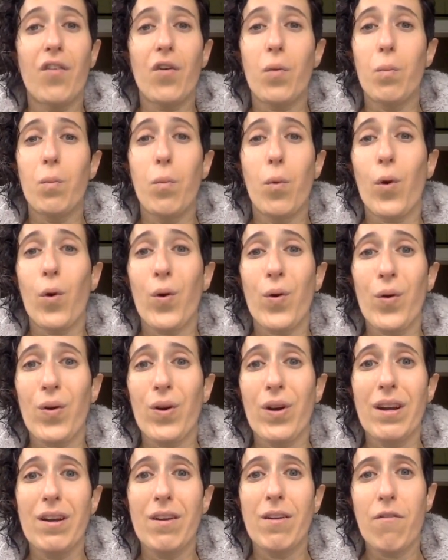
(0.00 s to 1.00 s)
more
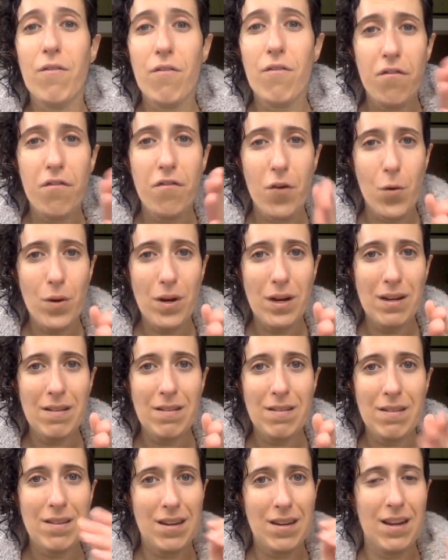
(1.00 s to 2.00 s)

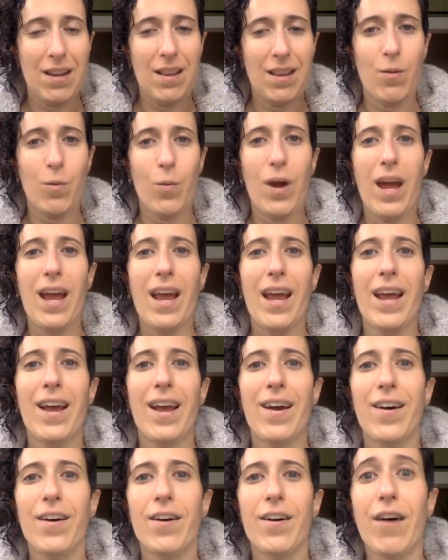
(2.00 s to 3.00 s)
focused in the way
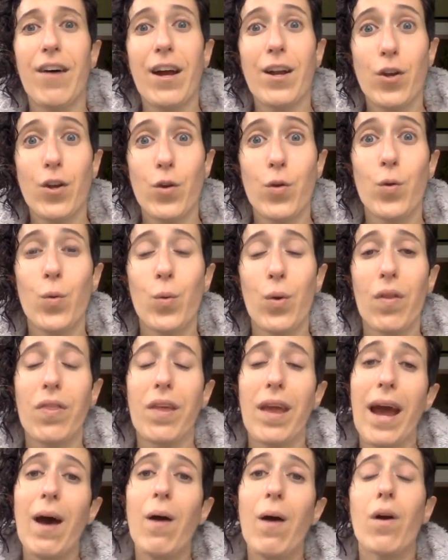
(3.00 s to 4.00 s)
of I knew what
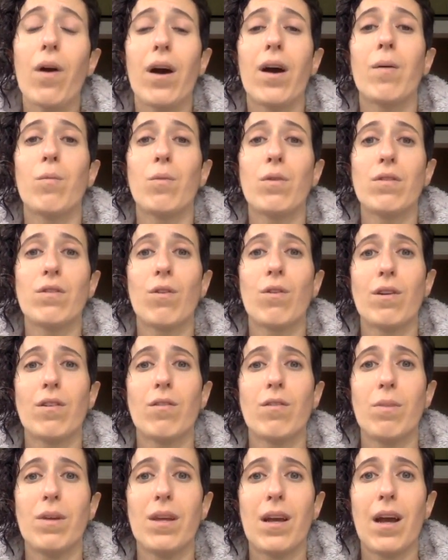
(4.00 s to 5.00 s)
the outcome was going
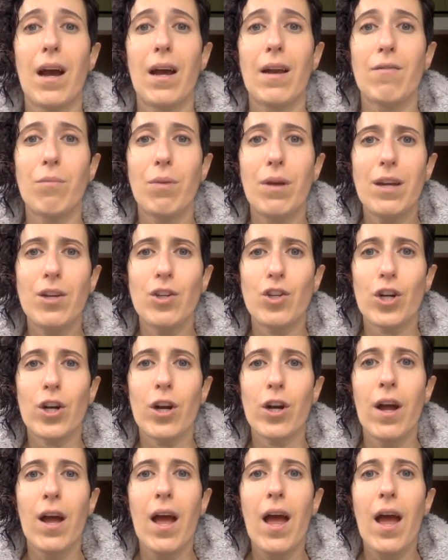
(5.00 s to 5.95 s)
to be kind of pleasure.